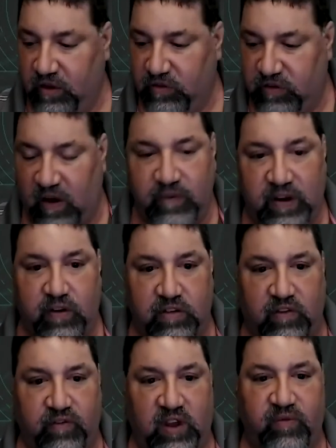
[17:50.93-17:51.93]
tell me if there's a
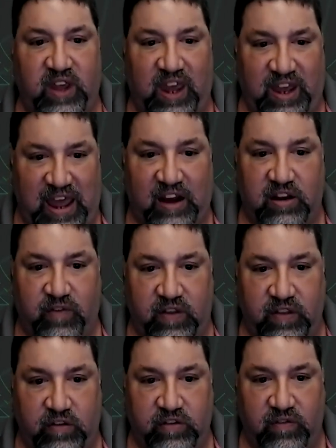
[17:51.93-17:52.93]
VPN active on
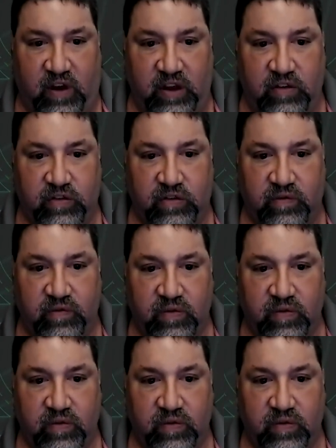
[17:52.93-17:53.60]
this device,